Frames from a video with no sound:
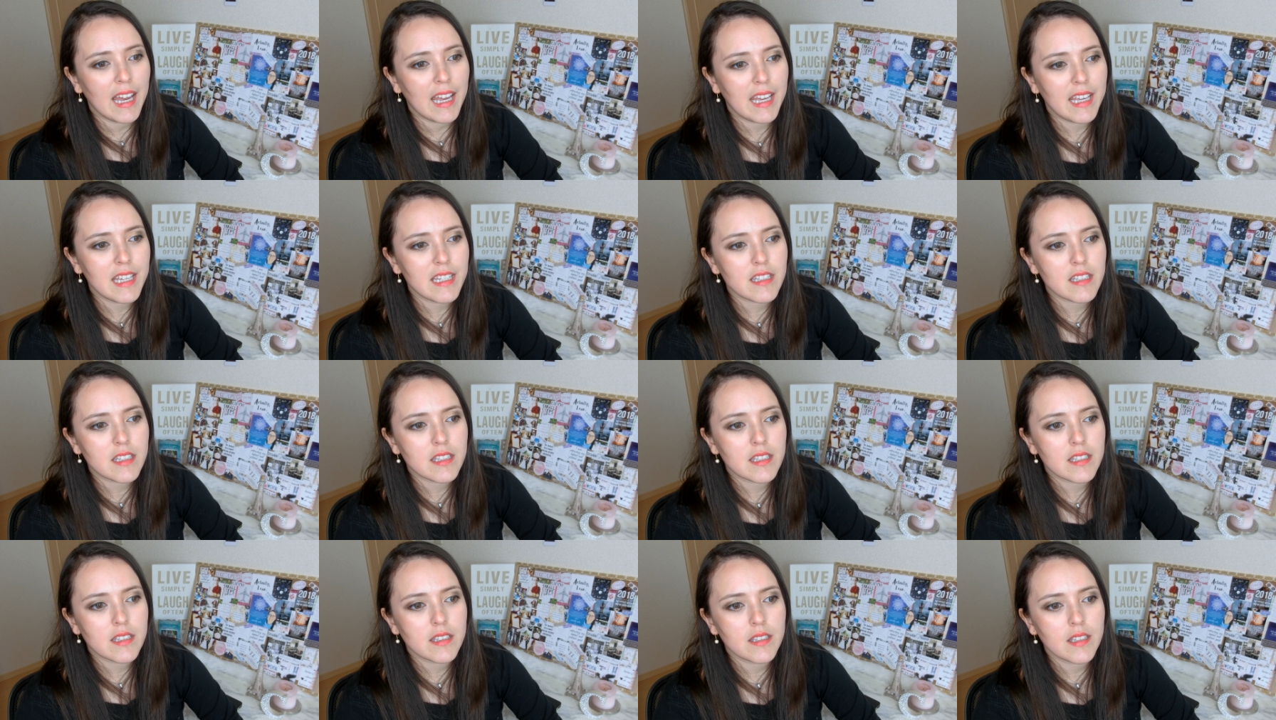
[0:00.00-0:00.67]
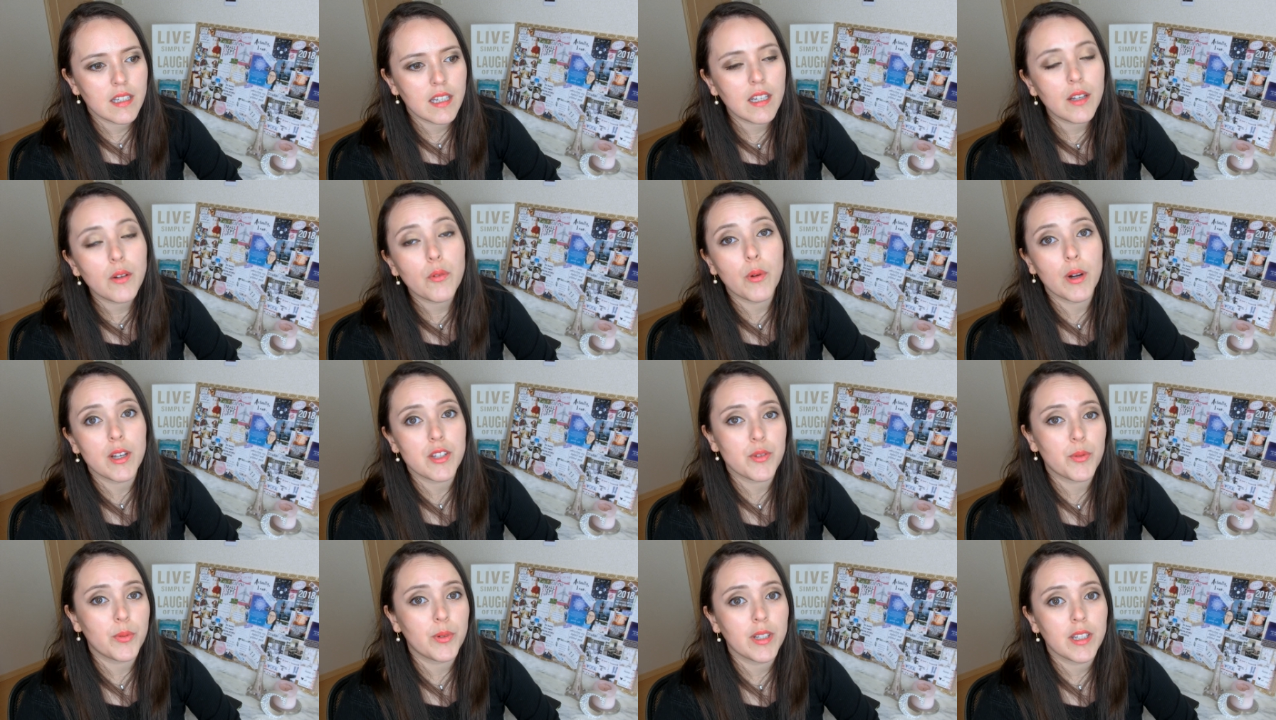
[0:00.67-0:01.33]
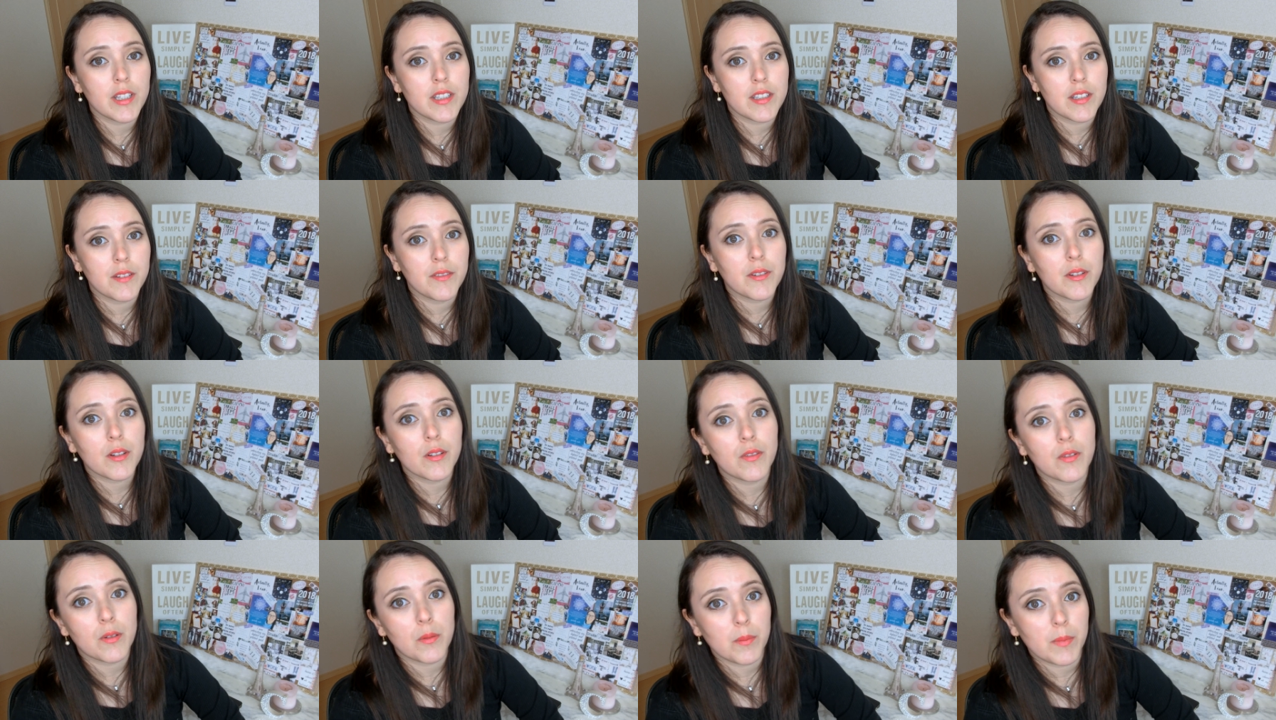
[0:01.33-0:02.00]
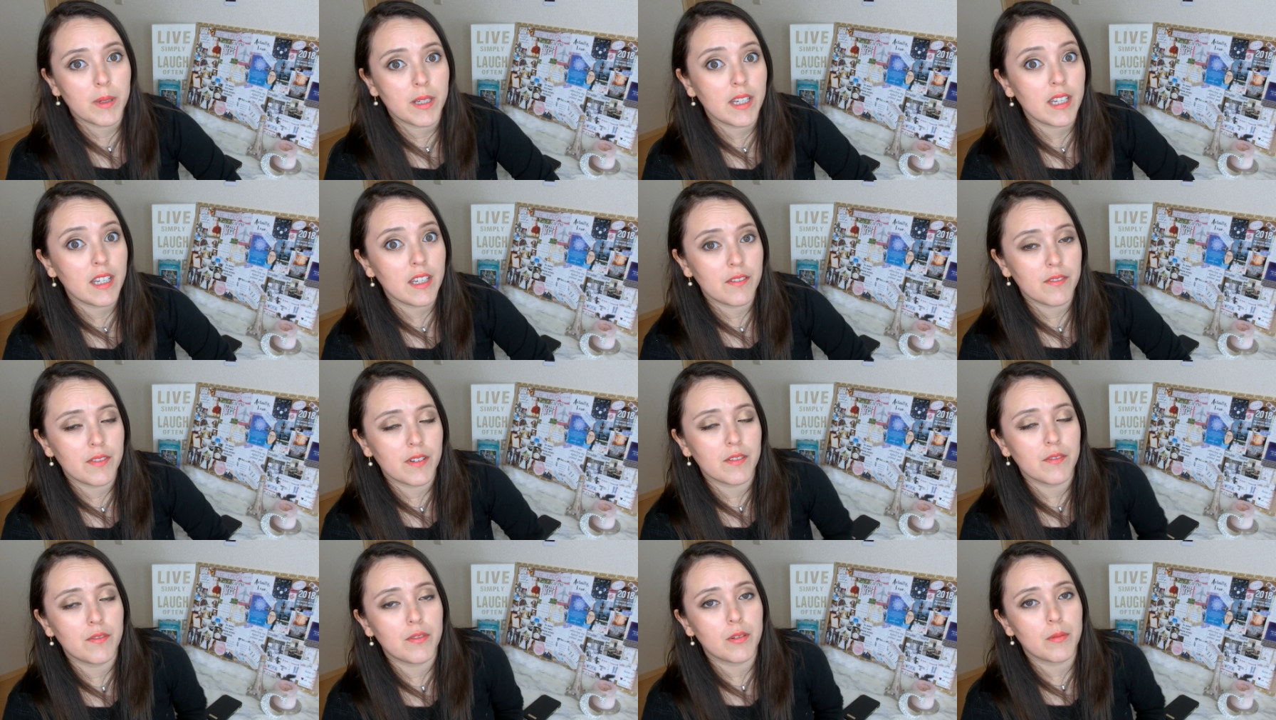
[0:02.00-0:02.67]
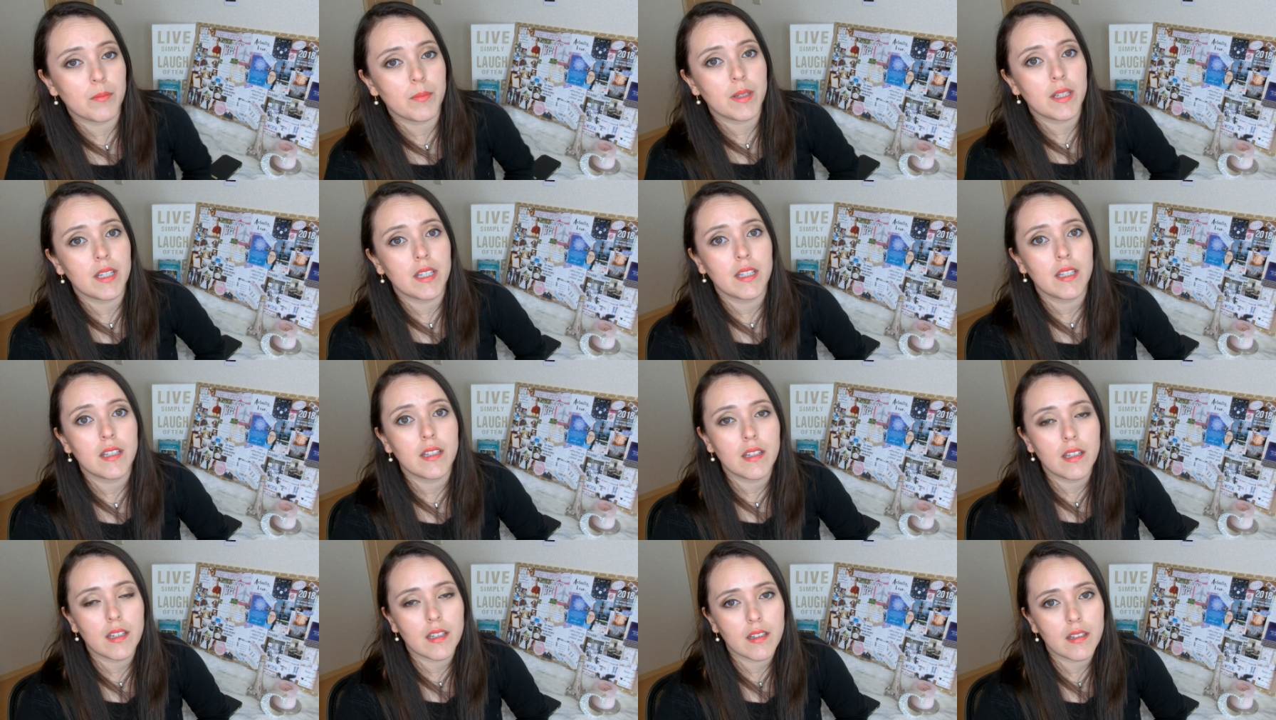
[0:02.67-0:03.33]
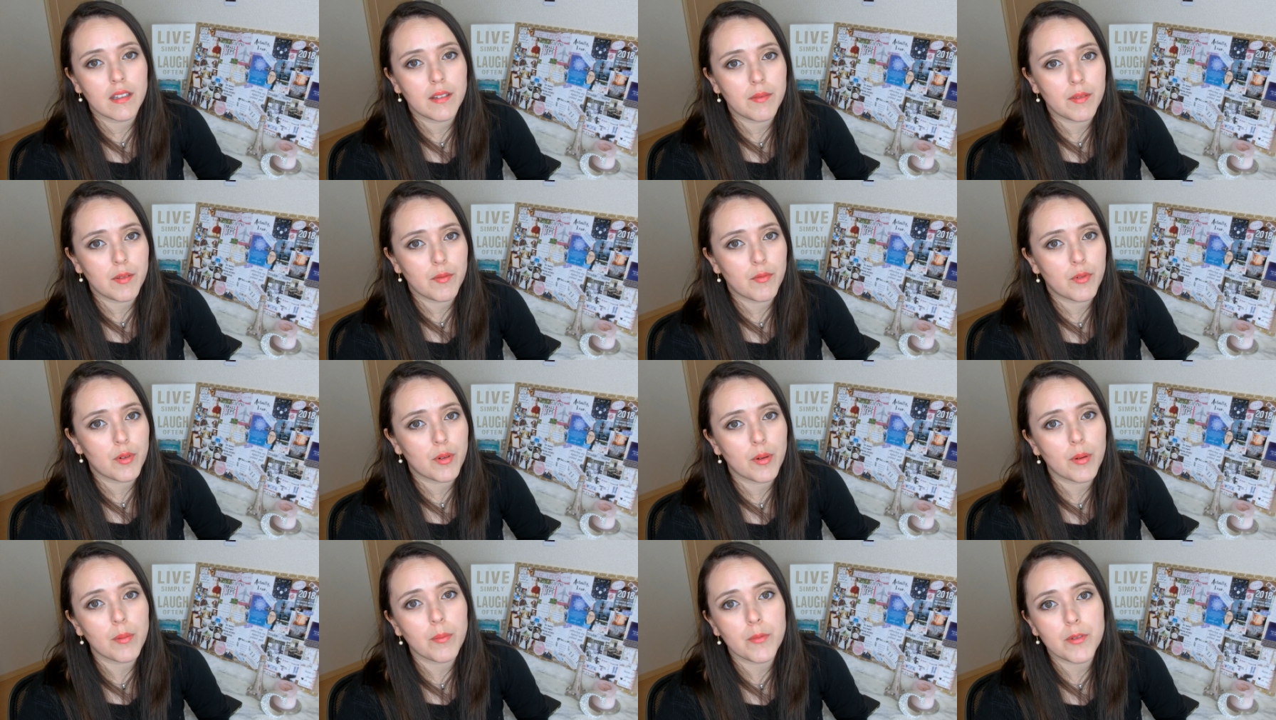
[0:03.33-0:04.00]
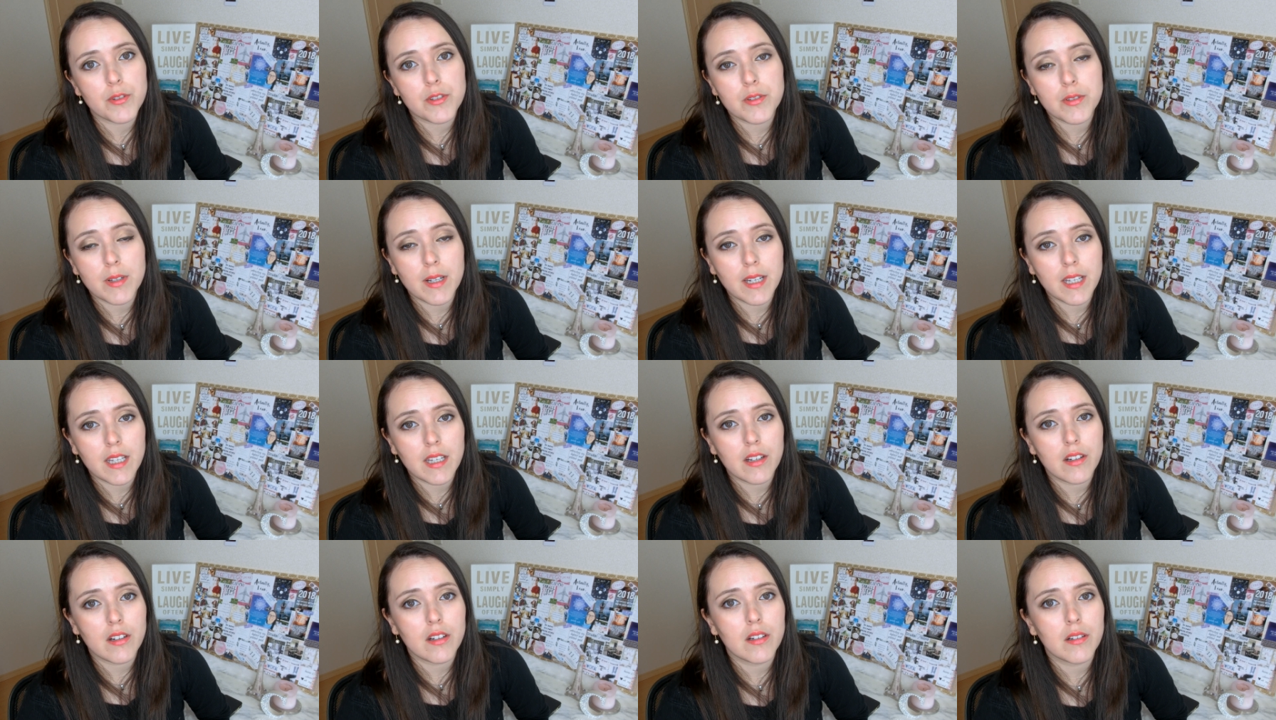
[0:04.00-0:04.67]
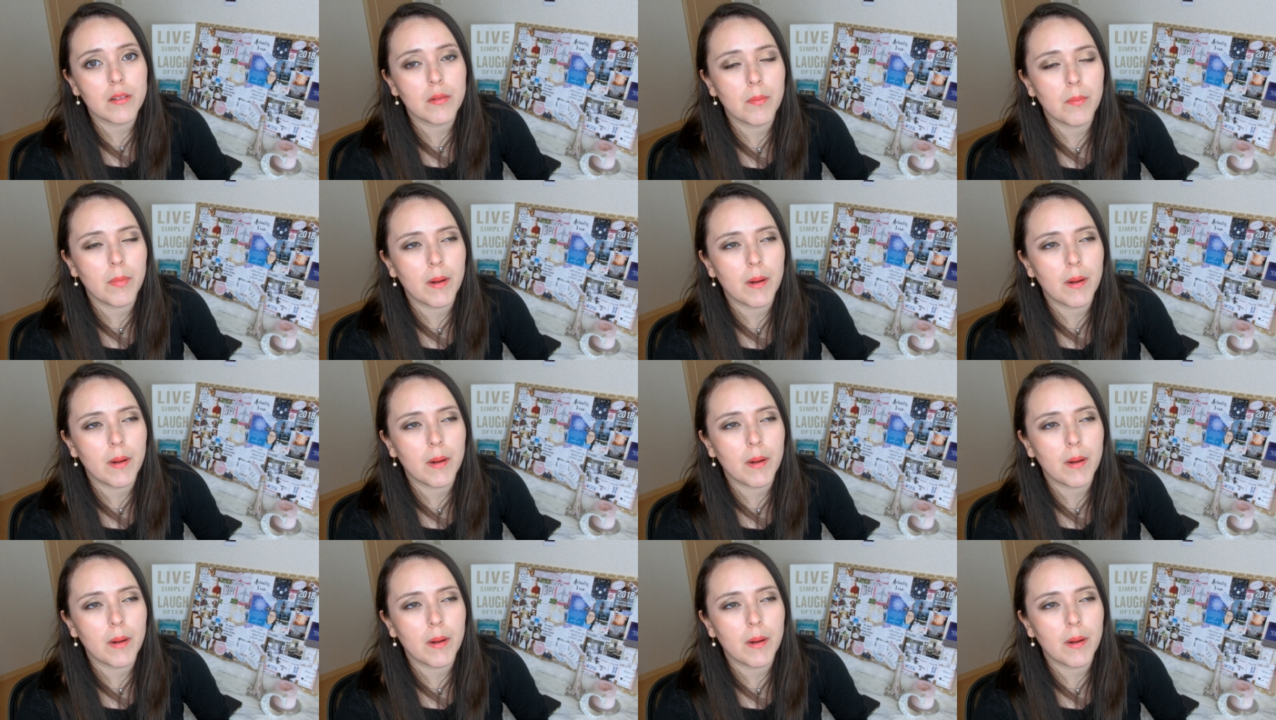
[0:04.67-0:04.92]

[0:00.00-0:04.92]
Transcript: it's it was really difficult for me even for me like living for almost 20 years